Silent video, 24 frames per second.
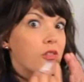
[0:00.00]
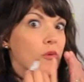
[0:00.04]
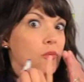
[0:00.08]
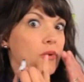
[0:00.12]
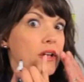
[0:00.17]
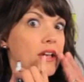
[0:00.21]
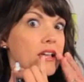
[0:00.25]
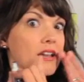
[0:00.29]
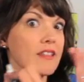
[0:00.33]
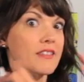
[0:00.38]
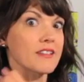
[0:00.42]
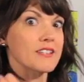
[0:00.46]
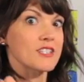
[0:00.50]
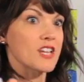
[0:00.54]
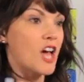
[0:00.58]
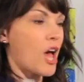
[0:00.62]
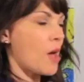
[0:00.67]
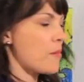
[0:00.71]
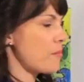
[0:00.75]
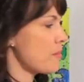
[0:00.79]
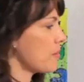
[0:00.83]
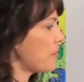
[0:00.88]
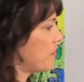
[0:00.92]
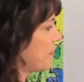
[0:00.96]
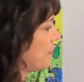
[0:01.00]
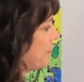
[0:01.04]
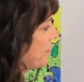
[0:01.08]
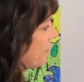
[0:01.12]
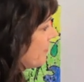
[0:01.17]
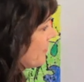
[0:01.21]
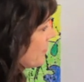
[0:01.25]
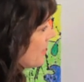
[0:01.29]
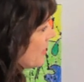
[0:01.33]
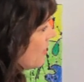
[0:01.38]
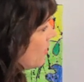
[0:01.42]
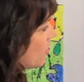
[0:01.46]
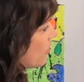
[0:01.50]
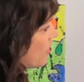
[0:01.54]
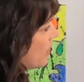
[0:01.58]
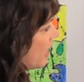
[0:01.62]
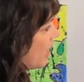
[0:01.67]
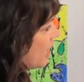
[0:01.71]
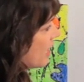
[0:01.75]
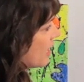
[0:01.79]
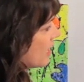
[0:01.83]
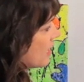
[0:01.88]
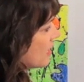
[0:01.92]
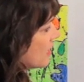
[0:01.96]
the way to the top.
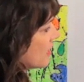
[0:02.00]
Okay,